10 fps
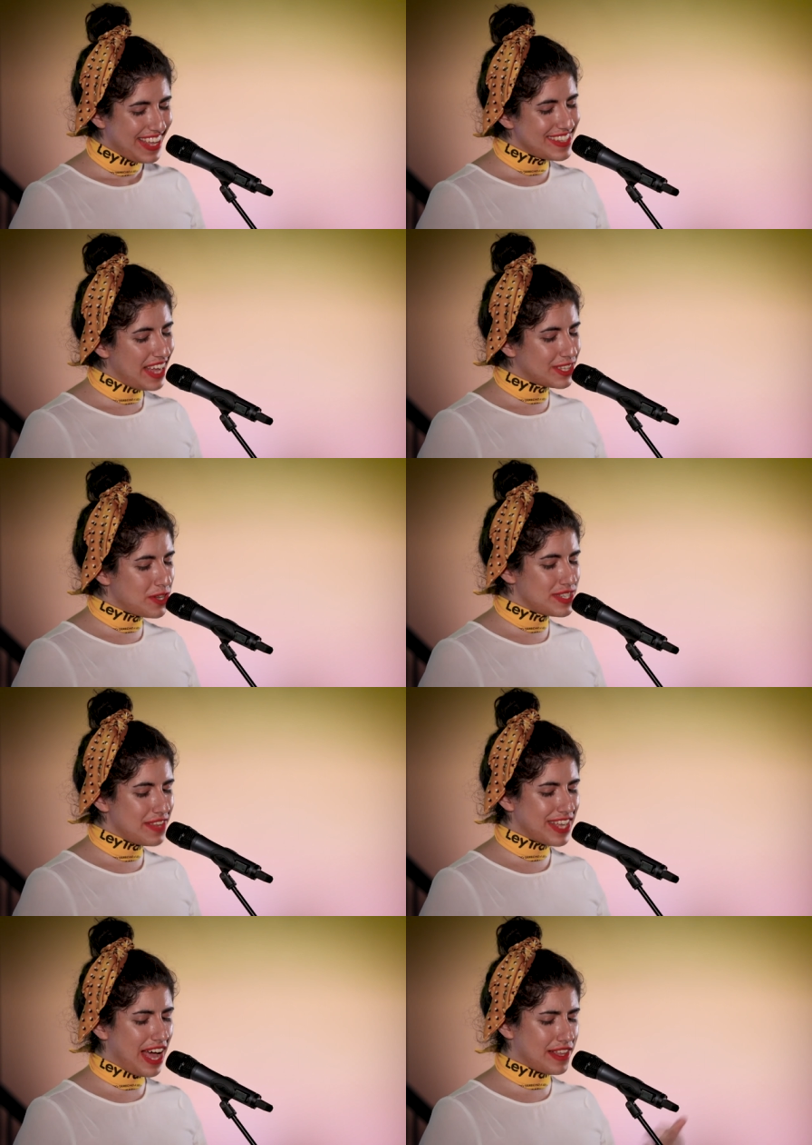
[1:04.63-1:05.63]
That
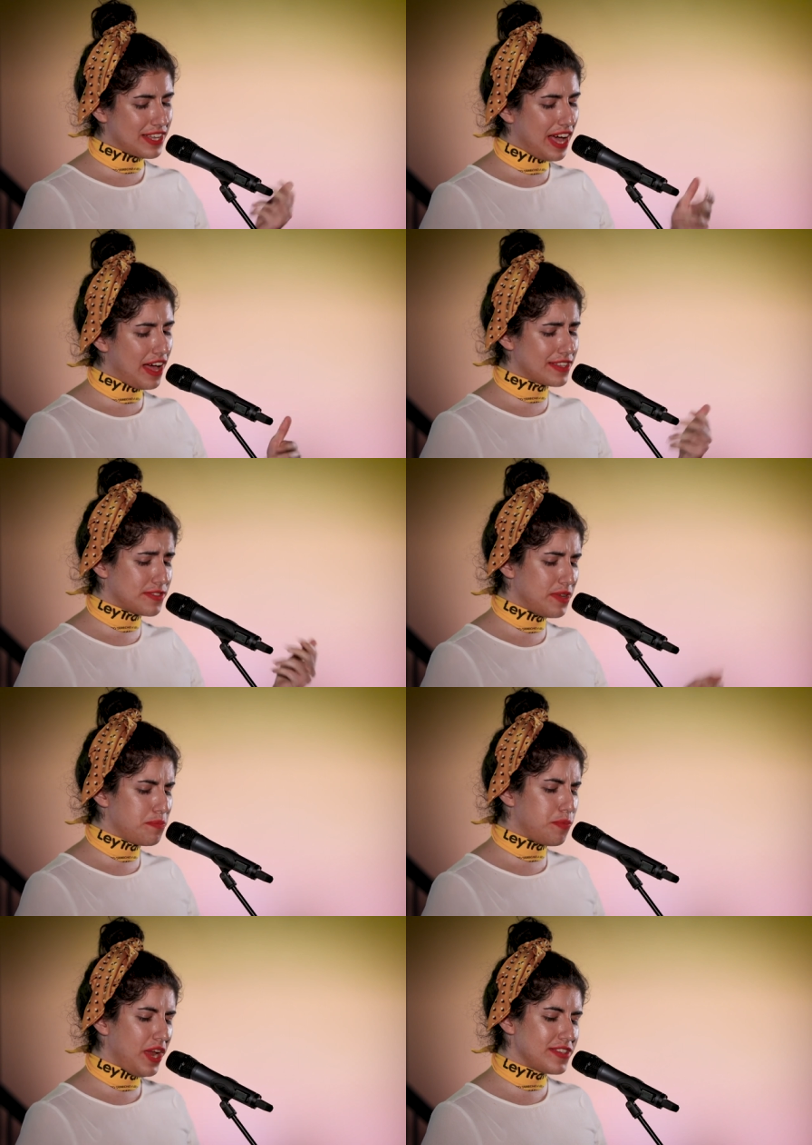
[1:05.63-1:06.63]
concept has
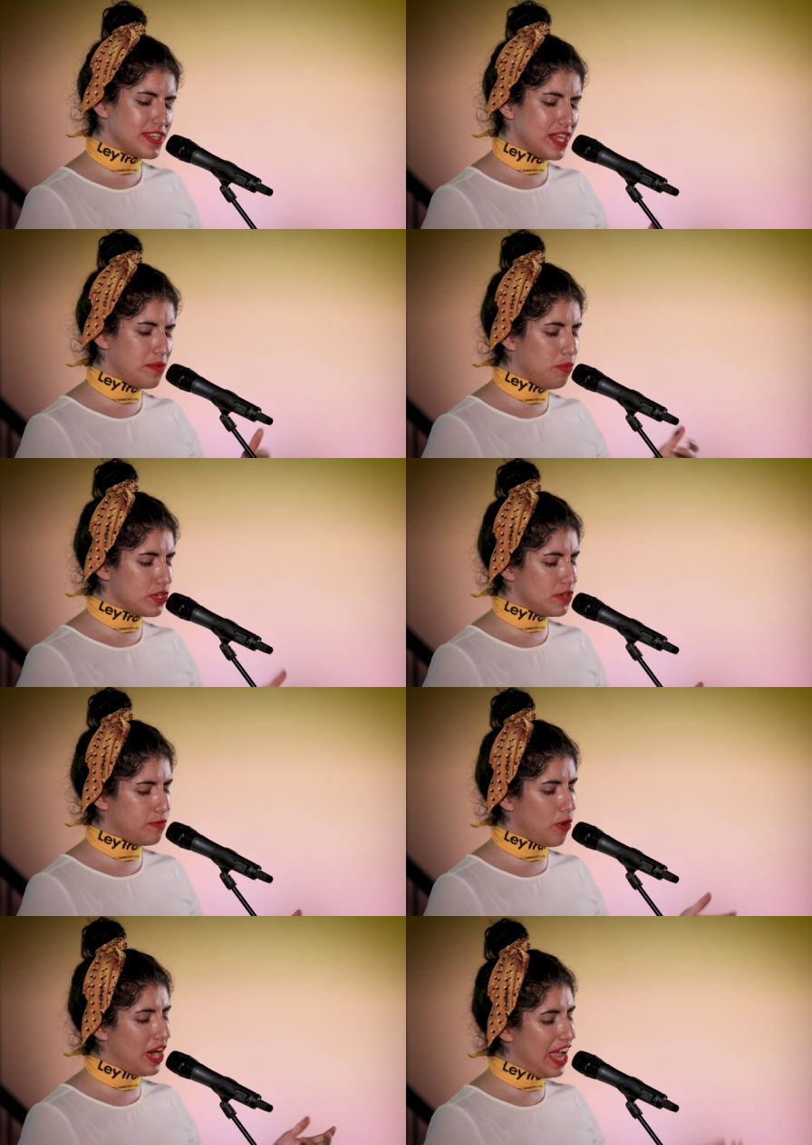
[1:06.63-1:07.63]
been present in most
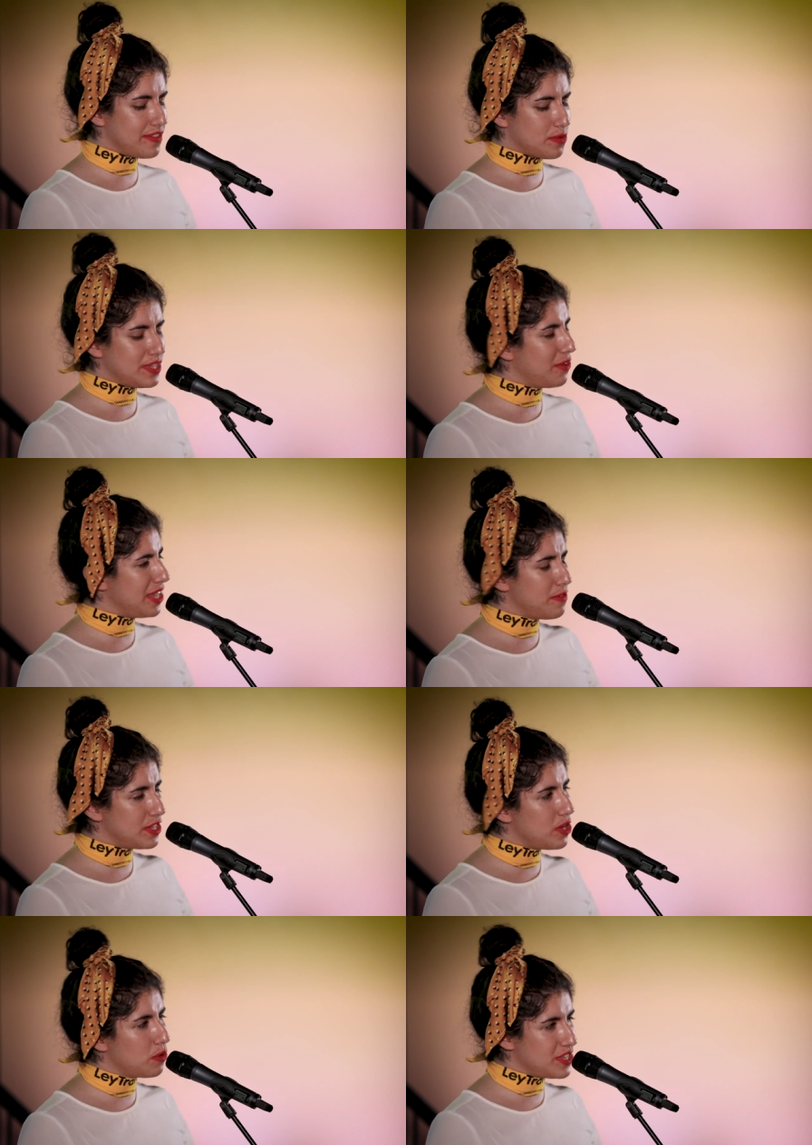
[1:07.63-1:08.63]
of our lives without
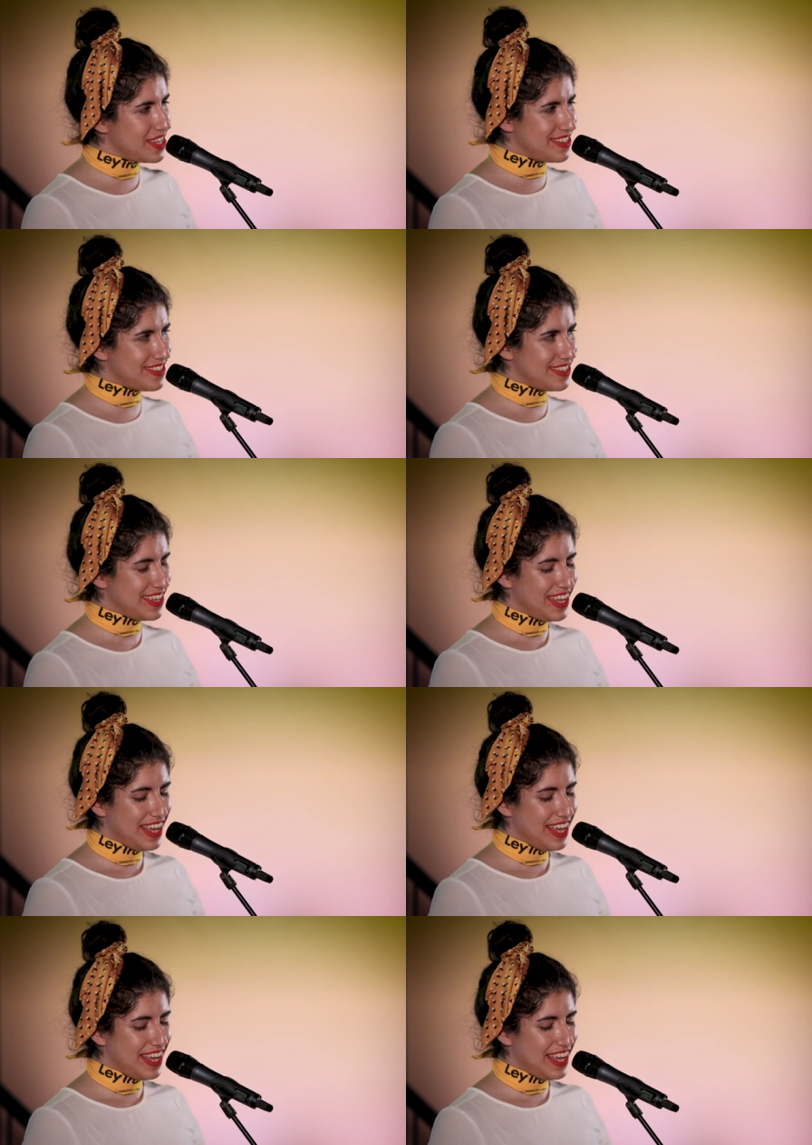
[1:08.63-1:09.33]
even notice.